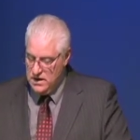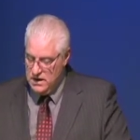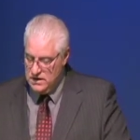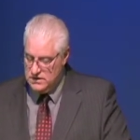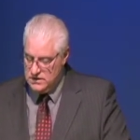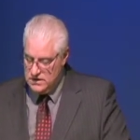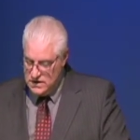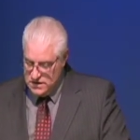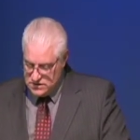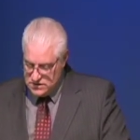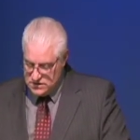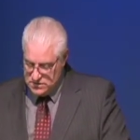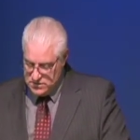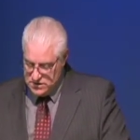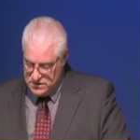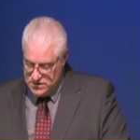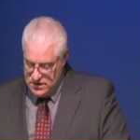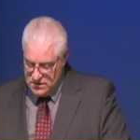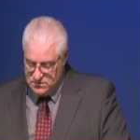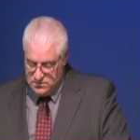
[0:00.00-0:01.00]
it needs to be
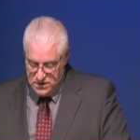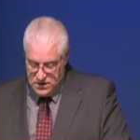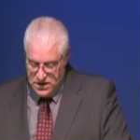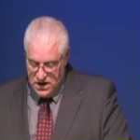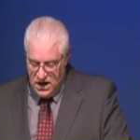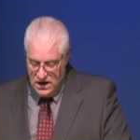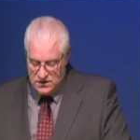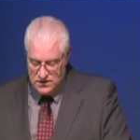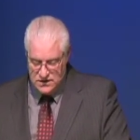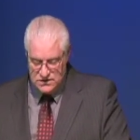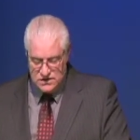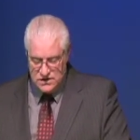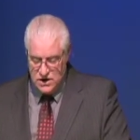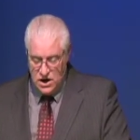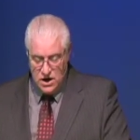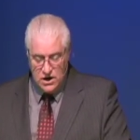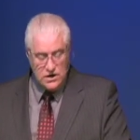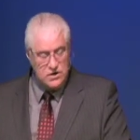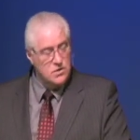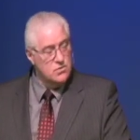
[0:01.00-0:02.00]
done. But God doesn't
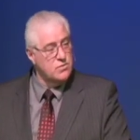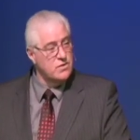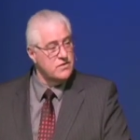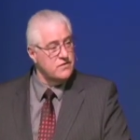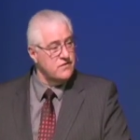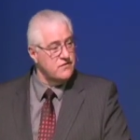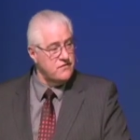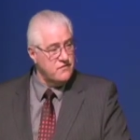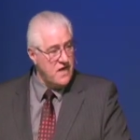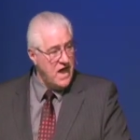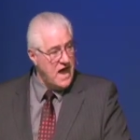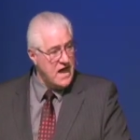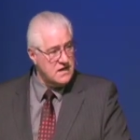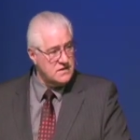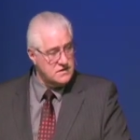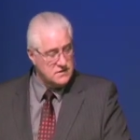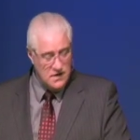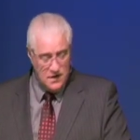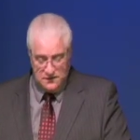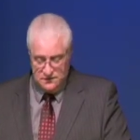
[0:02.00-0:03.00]
argue with the
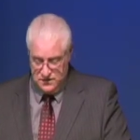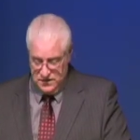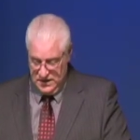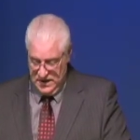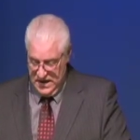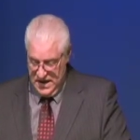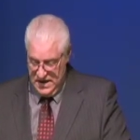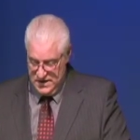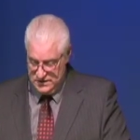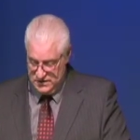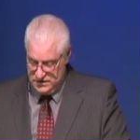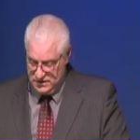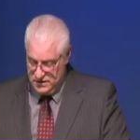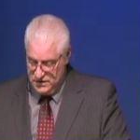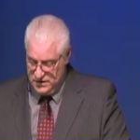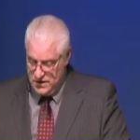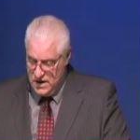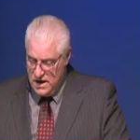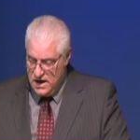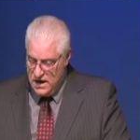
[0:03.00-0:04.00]
facts of the case
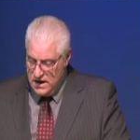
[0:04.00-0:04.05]
here.